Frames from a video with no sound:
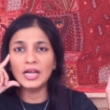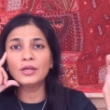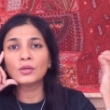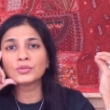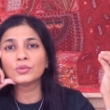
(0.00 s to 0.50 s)

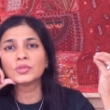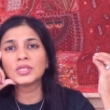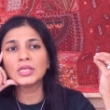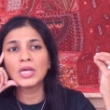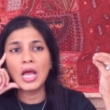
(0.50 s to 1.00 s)
I also
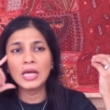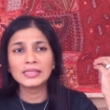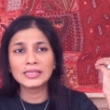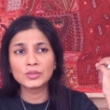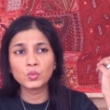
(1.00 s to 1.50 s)
see
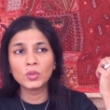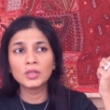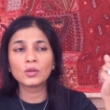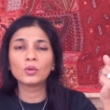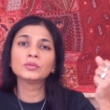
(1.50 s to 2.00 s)
that at
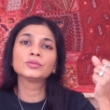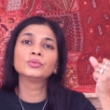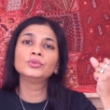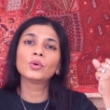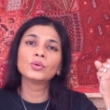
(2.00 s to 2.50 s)
work
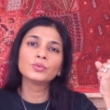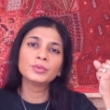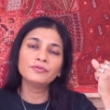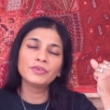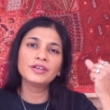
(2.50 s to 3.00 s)
also you're going to
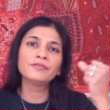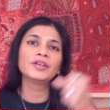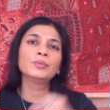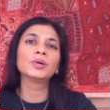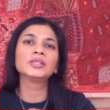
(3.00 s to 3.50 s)
be very,
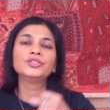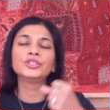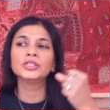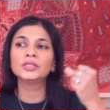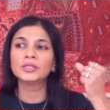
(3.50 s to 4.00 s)
very
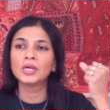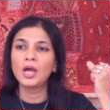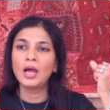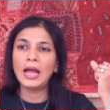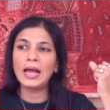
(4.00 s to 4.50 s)
punchy
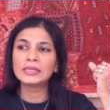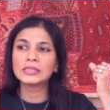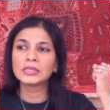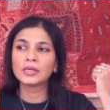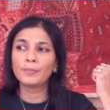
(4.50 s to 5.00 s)

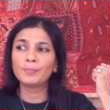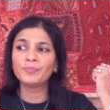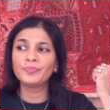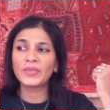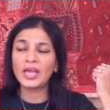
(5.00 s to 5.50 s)
at
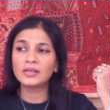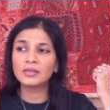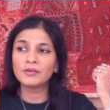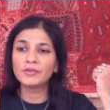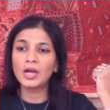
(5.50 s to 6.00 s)

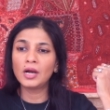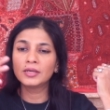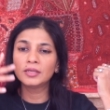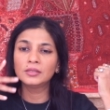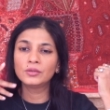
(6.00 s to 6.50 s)
and
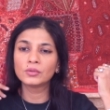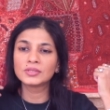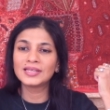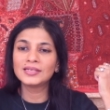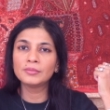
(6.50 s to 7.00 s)
regarding your
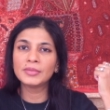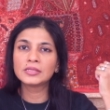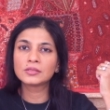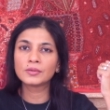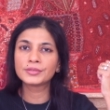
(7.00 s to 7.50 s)

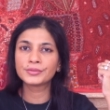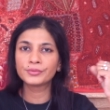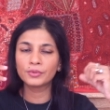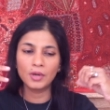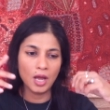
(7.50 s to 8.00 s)
sentiments
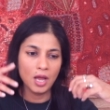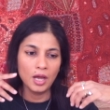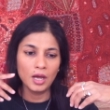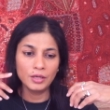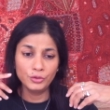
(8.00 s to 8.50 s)
also.
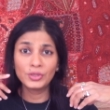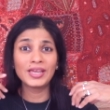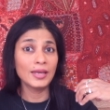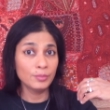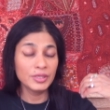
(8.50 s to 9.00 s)
You
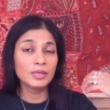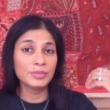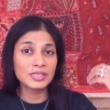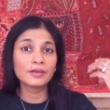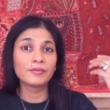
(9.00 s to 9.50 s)
can be a
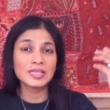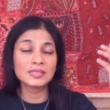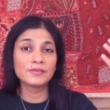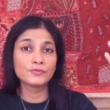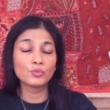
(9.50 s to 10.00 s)
bit
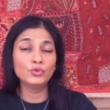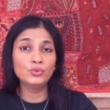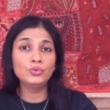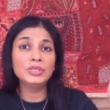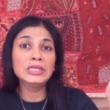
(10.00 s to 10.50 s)
aggressive, so
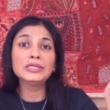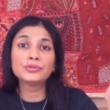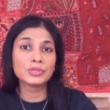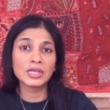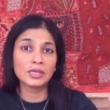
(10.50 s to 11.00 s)
you
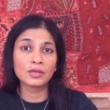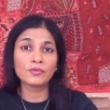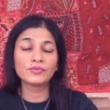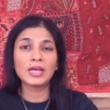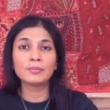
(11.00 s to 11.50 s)
need to take
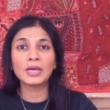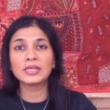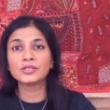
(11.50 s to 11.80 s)
care of that, my